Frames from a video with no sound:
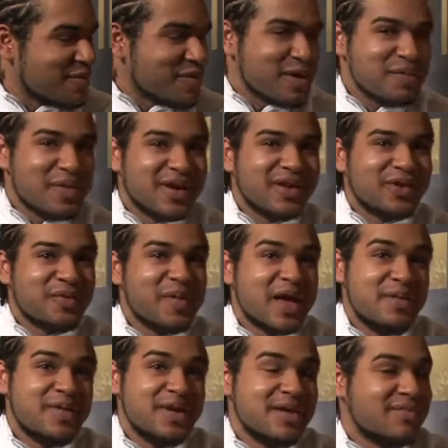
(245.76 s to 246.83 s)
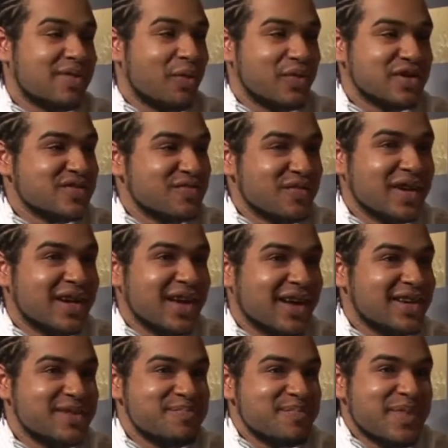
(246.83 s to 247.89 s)
of my mind, or maybe there wasn't really, I
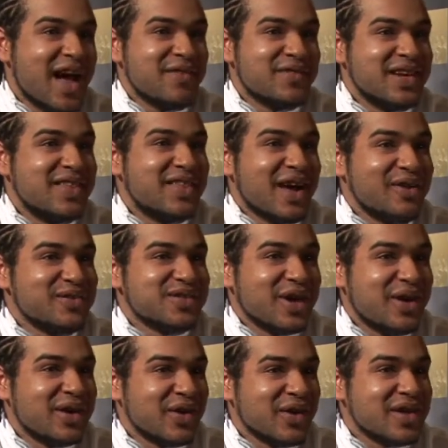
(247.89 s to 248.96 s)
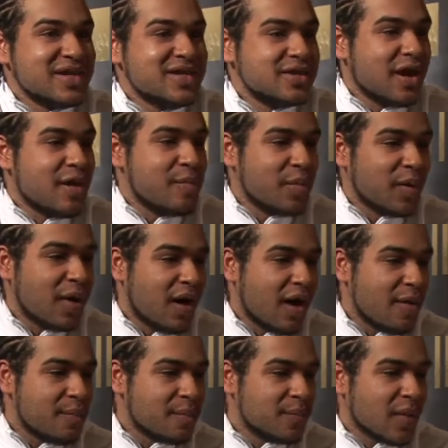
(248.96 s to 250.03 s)
didn't have anything else going on at the time, but
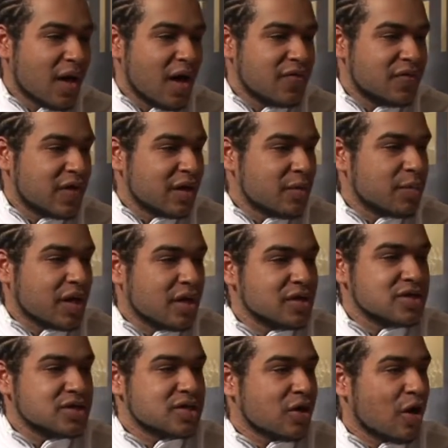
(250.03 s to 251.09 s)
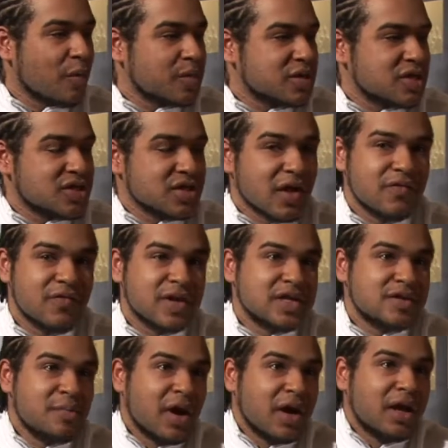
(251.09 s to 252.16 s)
I think because it's a competition, I think
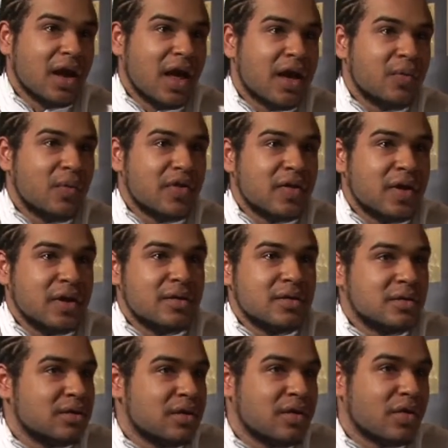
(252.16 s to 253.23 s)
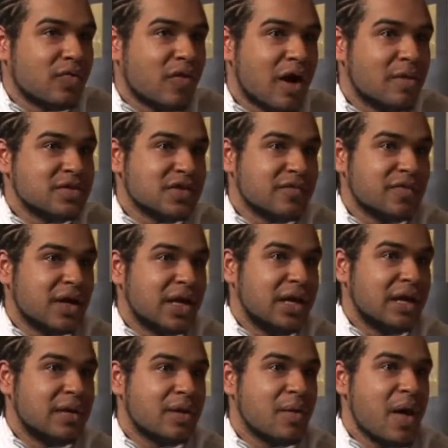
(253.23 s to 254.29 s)
this might lie within the realms of
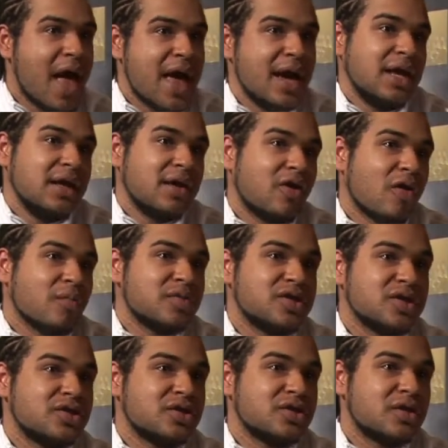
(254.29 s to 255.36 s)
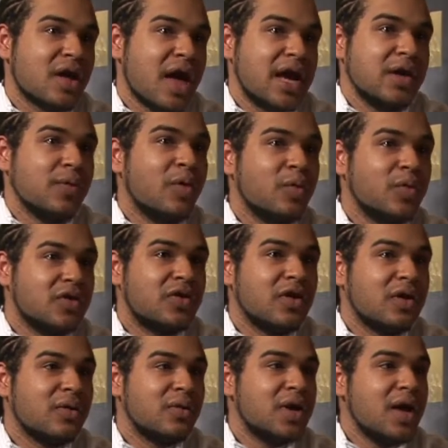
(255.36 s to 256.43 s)
nearly any competition that anyone would
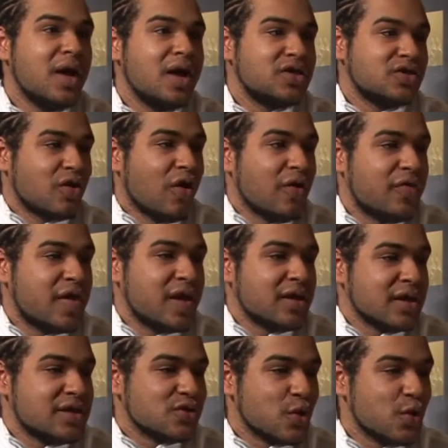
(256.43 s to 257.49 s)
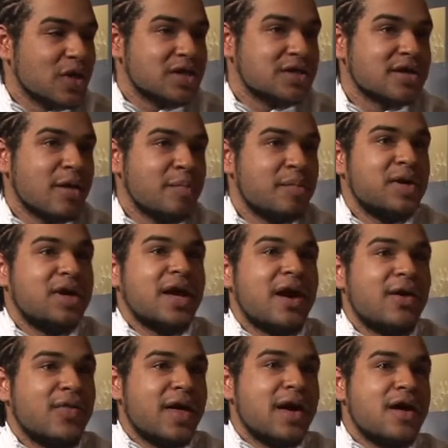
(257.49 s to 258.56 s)
do. Is you've got to think there's always somebody
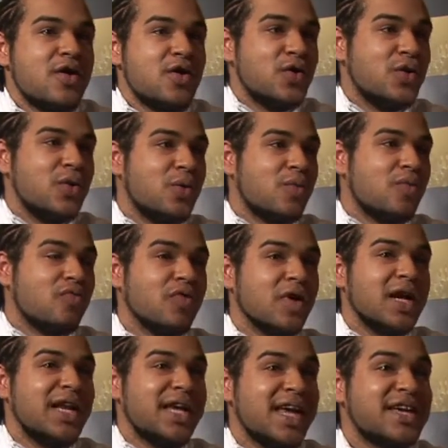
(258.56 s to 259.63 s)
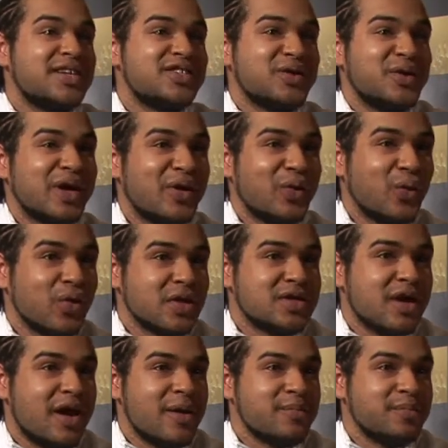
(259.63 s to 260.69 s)
out there who really is doing it all the
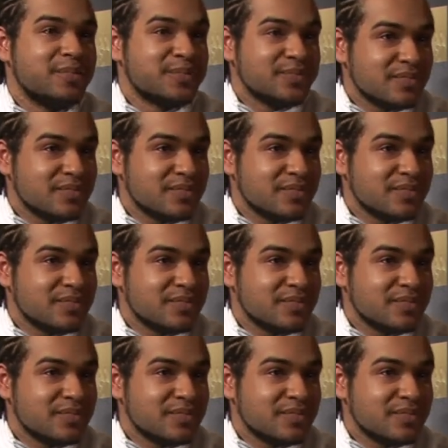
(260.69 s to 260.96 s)
time.